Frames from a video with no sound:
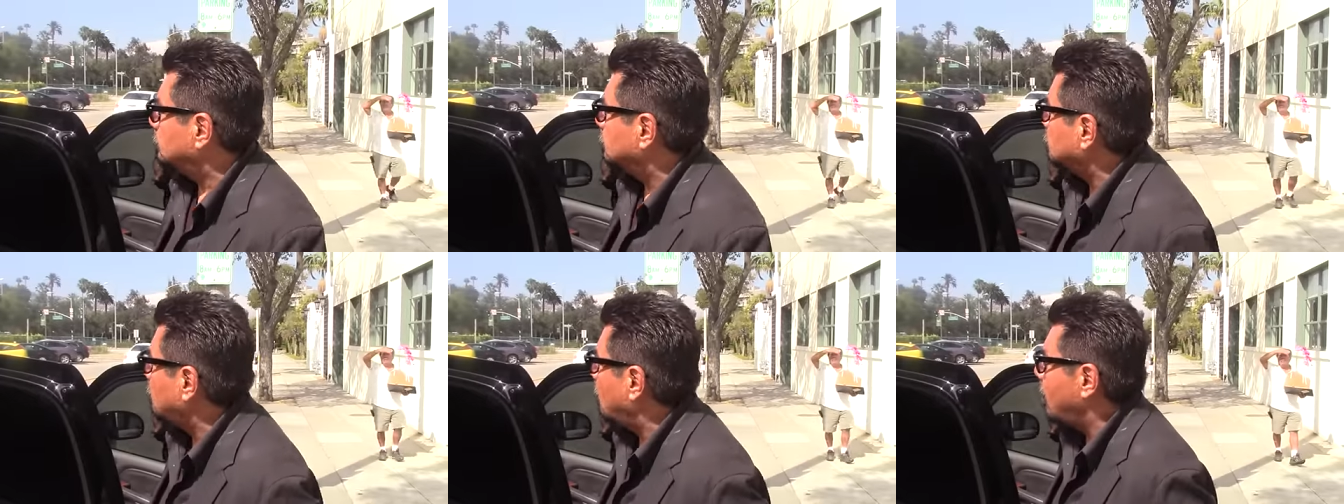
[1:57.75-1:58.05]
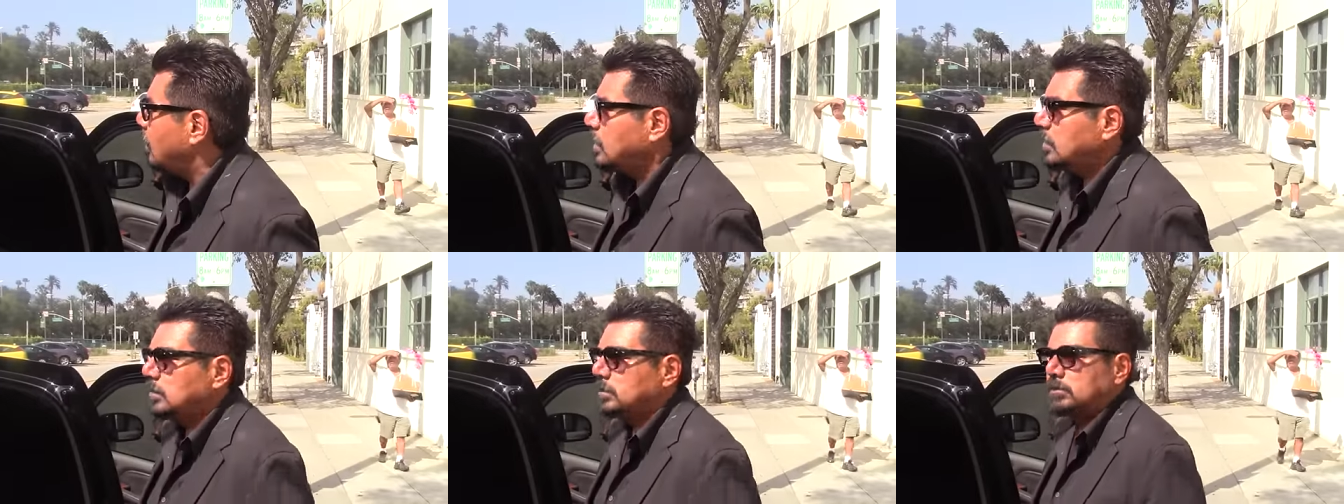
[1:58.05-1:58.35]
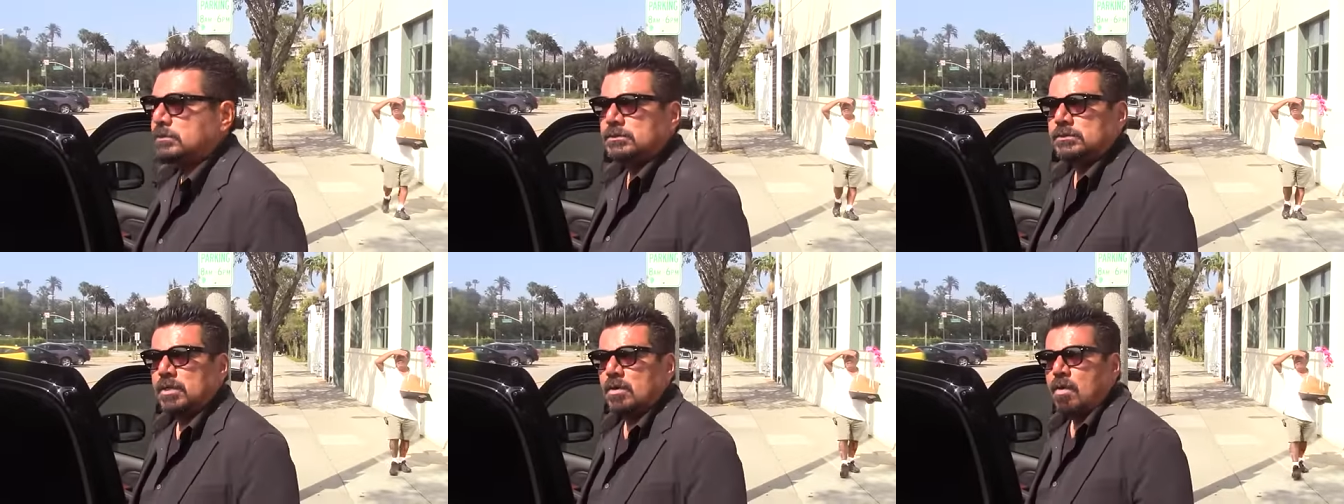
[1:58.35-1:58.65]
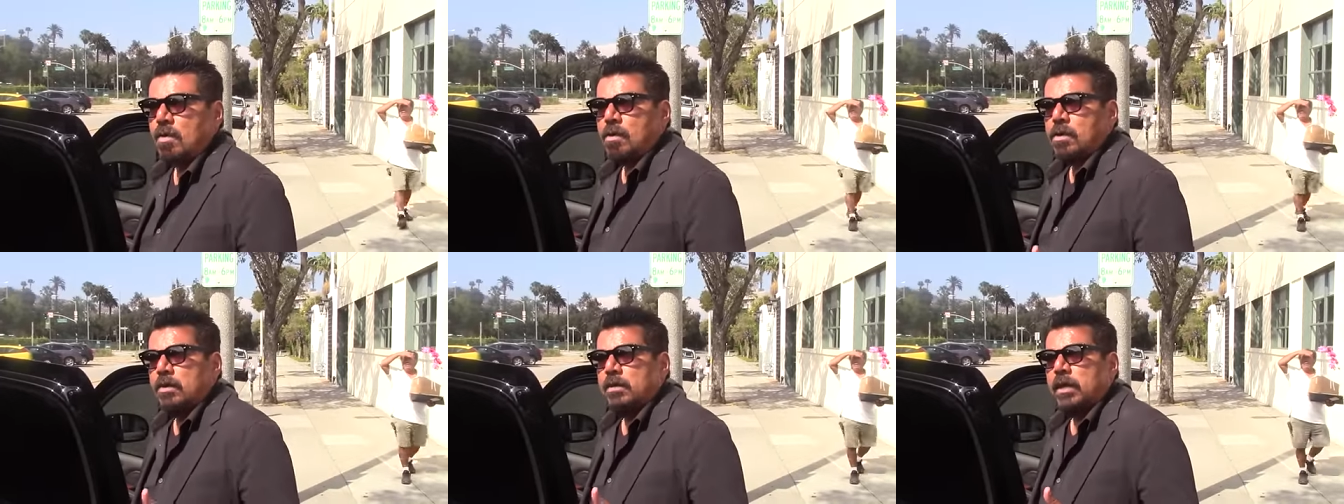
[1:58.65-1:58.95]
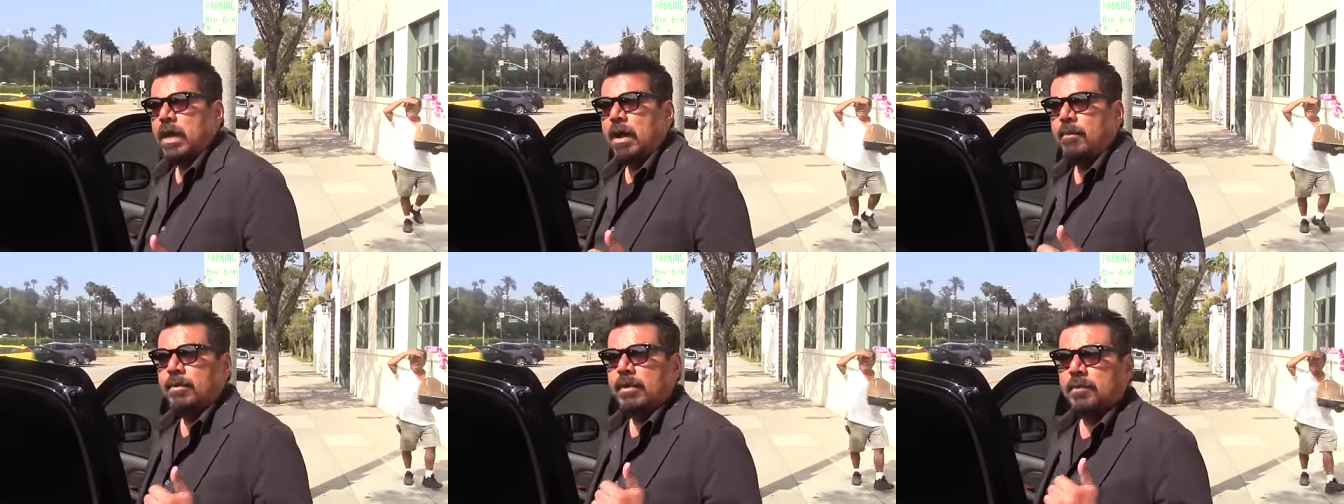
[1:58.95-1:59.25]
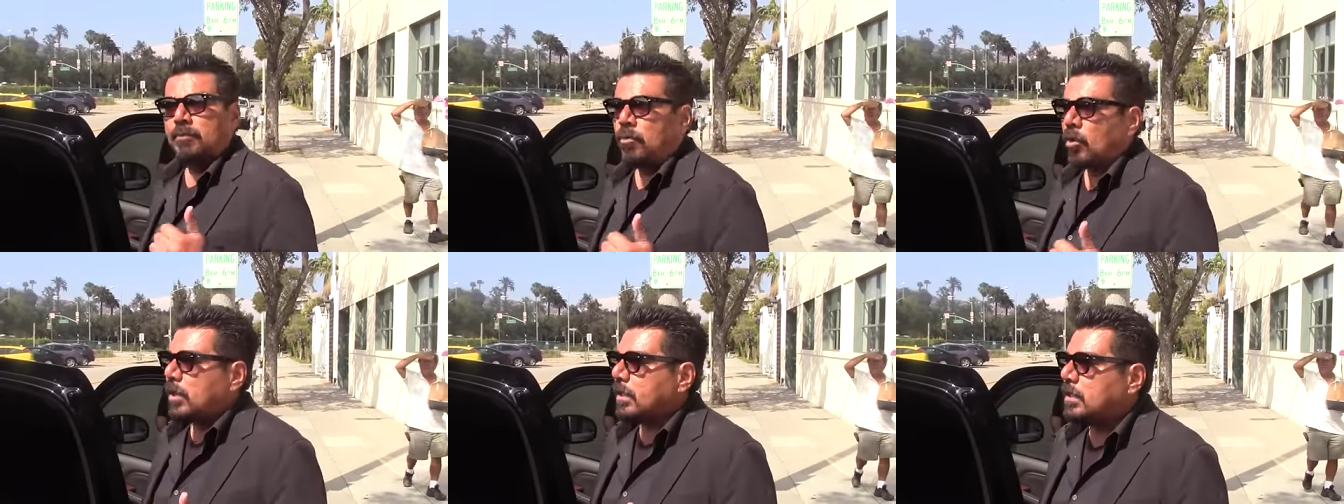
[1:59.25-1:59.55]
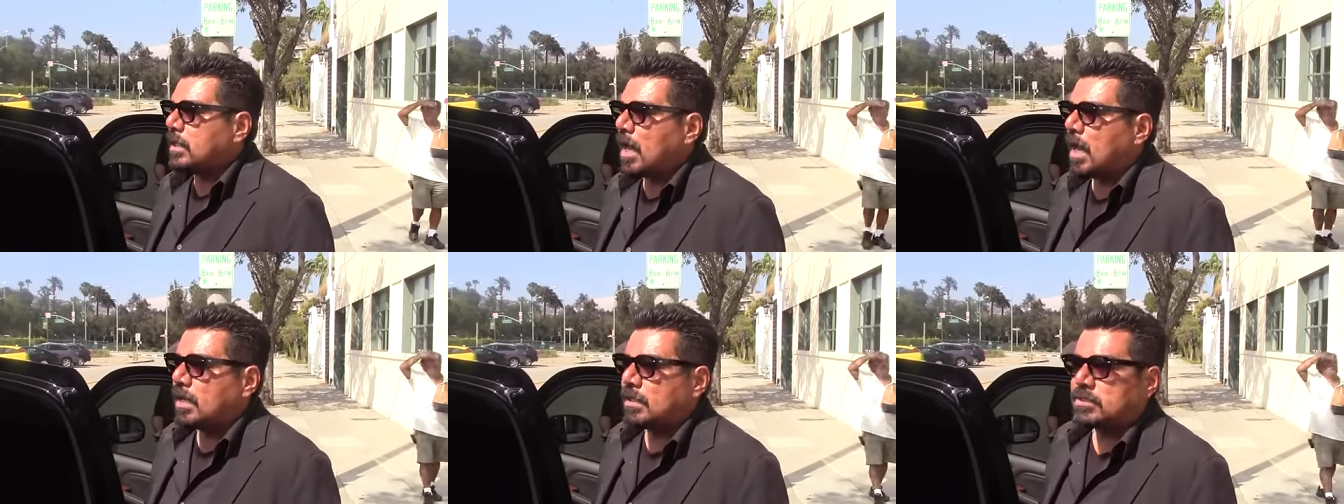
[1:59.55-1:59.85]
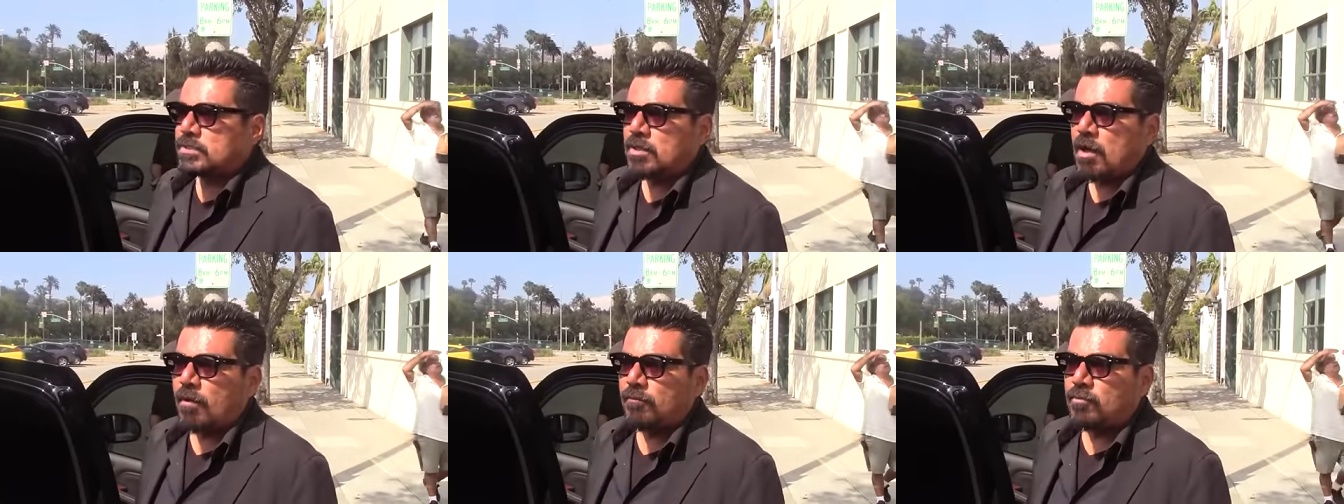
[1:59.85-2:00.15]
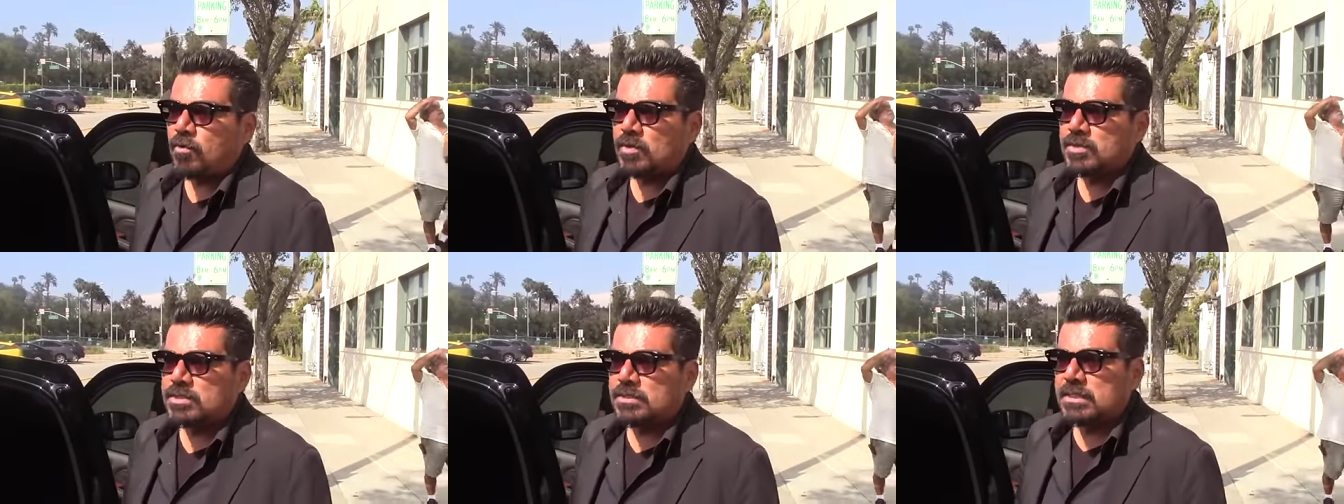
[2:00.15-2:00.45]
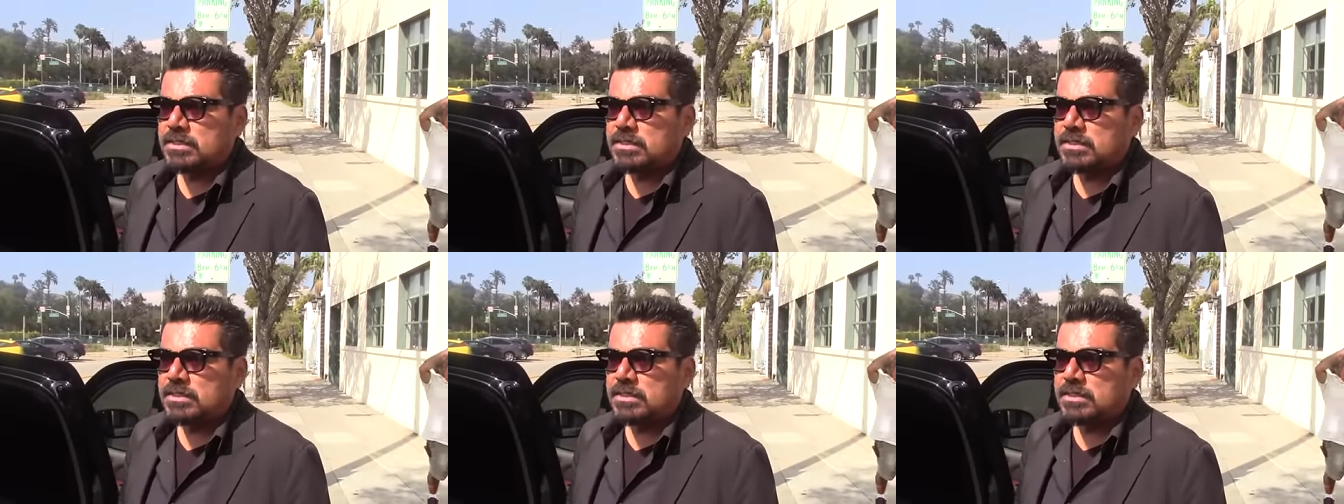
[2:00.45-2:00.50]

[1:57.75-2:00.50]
So you're going to boycott Trump? I'm going to boycott his golf course.